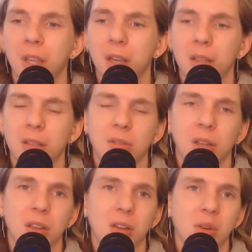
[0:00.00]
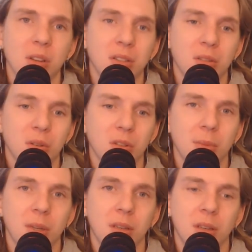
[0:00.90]
I can quickly talk
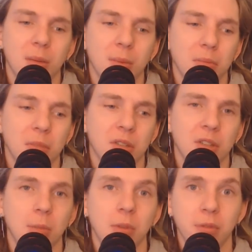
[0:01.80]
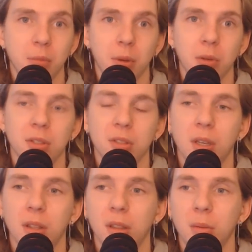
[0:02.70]
about my excitement for Baldur's
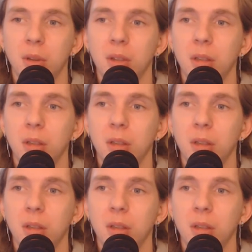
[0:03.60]
Gate 3.